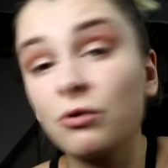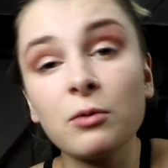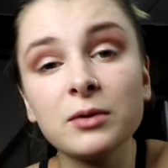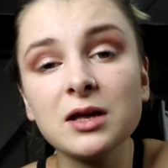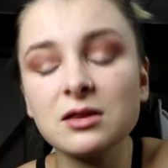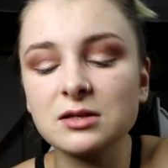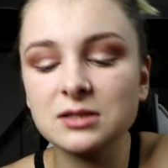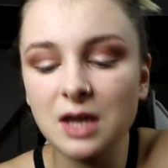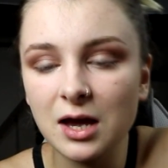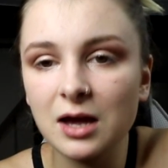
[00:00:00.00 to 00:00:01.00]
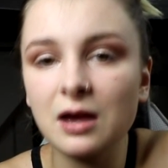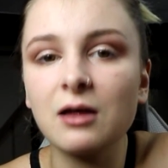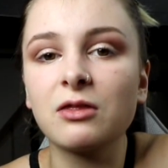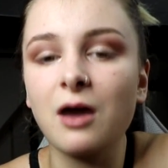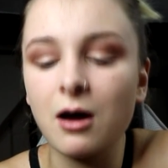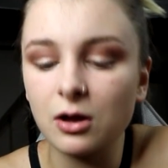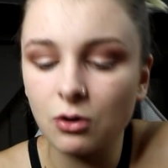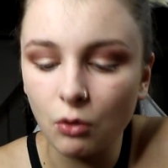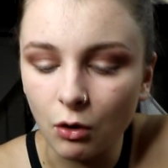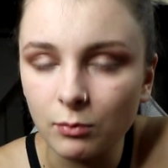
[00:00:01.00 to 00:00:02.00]
Probably the day that I
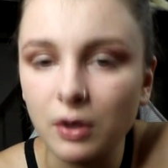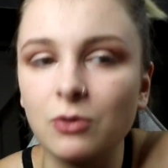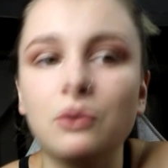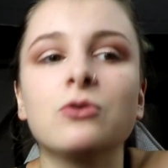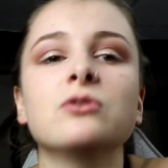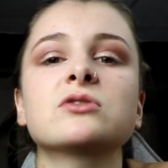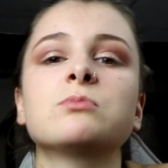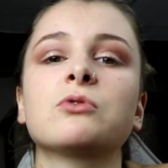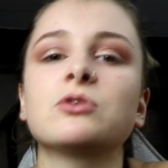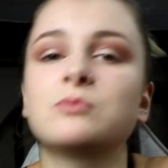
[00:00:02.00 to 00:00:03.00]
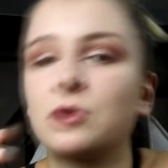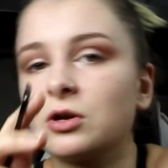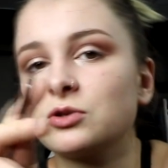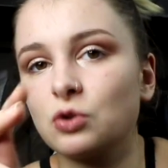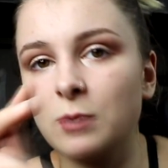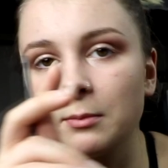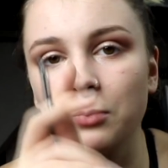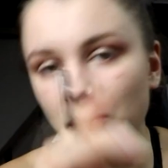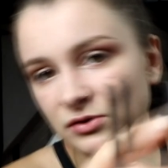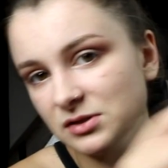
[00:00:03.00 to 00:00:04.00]
got my horse, because we're going to talk about
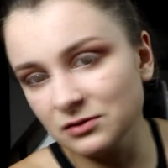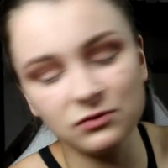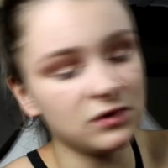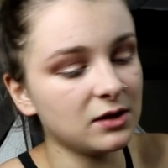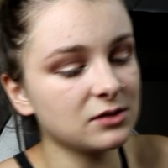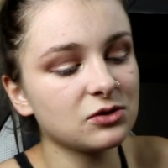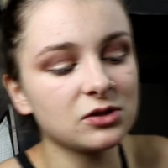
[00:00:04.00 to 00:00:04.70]
positive things.